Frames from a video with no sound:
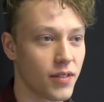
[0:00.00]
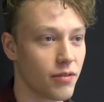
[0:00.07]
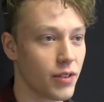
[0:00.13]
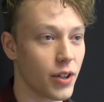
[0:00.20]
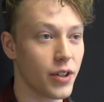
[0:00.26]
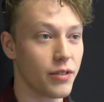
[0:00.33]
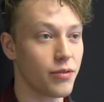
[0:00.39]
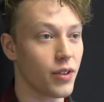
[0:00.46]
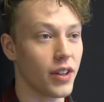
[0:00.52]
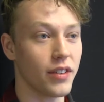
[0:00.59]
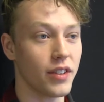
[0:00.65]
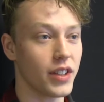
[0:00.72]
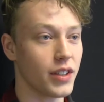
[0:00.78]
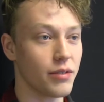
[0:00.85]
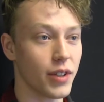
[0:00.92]
very
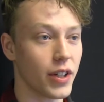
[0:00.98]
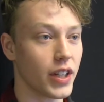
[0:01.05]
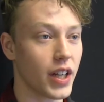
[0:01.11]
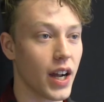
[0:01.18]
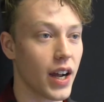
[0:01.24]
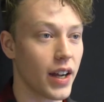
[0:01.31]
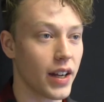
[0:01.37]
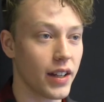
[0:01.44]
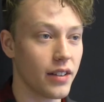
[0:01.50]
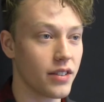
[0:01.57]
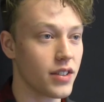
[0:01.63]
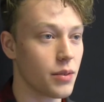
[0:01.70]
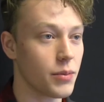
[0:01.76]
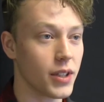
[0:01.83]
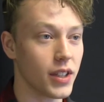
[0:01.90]
friendly, very
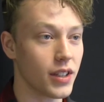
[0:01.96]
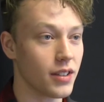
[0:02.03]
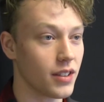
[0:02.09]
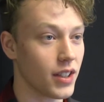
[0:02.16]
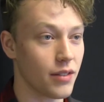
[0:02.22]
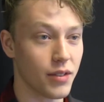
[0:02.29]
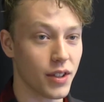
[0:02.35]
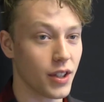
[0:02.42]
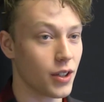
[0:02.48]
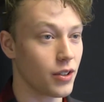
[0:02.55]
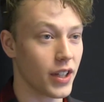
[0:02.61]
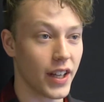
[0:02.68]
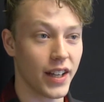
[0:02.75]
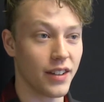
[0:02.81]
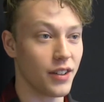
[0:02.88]
kind to me, even
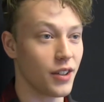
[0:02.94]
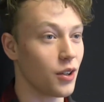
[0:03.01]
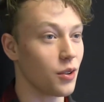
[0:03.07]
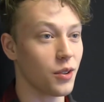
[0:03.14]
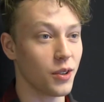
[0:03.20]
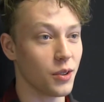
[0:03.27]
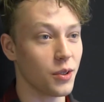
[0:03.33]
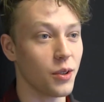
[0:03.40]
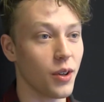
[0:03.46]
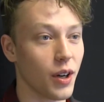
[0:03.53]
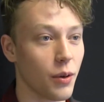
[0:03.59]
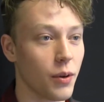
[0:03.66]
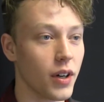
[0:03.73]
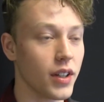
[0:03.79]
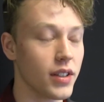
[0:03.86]
though they had no clue who
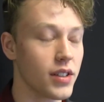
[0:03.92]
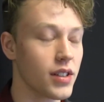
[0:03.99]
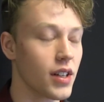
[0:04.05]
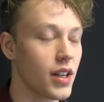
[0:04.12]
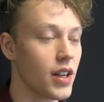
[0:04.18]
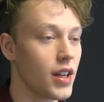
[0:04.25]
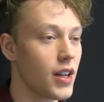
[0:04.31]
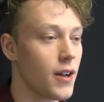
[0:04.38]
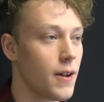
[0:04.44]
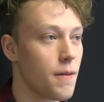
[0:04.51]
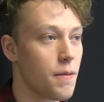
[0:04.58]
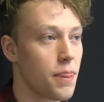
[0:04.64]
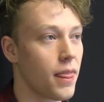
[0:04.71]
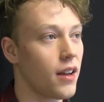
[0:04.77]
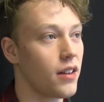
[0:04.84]
I was.
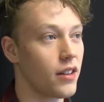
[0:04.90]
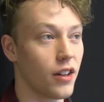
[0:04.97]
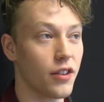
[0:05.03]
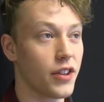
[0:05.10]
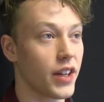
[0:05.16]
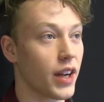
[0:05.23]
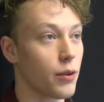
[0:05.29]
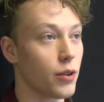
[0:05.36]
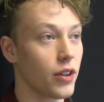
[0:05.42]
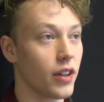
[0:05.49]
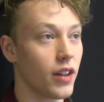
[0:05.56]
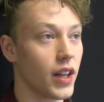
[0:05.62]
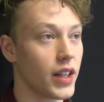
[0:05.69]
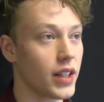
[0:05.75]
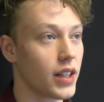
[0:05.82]
Another thing I
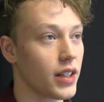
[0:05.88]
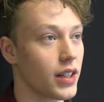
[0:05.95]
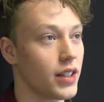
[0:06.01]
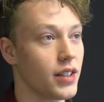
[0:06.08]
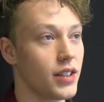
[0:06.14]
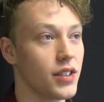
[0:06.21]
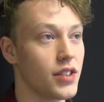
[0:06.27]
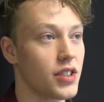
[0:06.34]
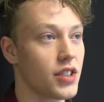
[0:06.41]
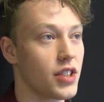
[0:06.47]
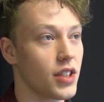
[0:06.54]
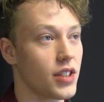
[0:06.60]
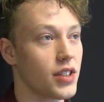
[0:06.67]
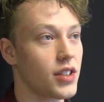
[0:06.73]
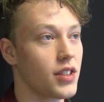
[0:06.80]
really like is
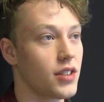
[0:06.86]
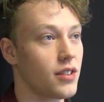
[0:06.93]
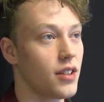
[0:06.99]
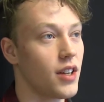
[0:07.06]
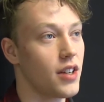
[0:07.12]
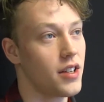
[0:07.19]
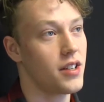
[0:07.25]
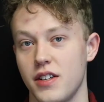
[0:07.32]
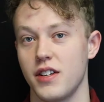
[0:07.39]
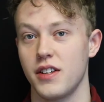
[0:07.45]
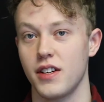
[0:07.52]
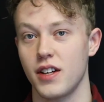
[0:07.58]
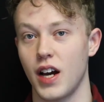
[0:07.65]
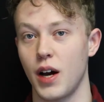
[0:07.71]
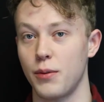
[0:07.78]
just
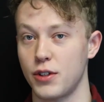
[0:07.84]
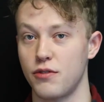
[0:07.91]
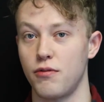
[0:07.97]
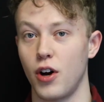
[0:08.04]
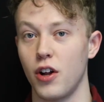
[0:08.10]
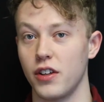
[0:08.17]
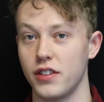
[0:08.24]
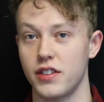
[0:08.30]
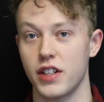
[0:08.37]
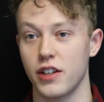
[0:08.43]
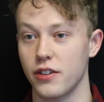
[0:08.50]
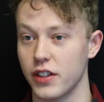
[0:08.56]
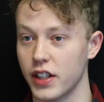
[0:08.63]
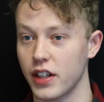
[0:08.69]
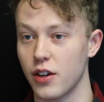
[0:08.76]
how much
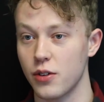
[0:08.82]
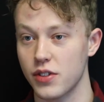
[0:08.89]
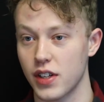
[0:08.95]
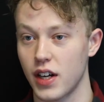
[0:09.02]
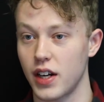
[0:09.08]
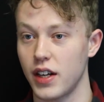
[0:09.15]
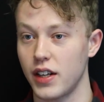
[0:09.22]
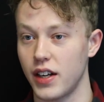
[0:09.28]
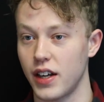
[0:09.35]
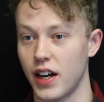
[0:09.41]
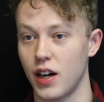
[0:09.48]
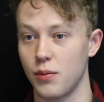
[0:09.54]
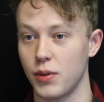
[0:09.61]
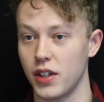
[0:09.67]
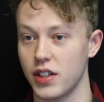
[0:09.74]
volunteering goes on,
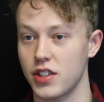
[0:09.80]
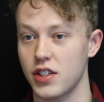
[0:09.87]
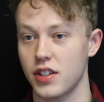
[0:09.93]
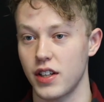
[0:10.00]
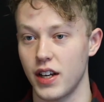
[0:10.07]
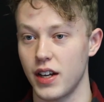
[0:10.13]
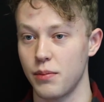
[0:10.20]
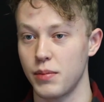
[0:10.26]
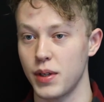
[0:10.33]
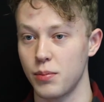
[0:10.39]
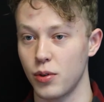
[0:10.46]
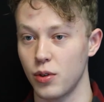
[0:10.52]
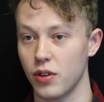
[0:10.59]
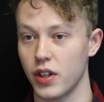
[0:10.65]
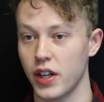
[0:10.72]
how much that people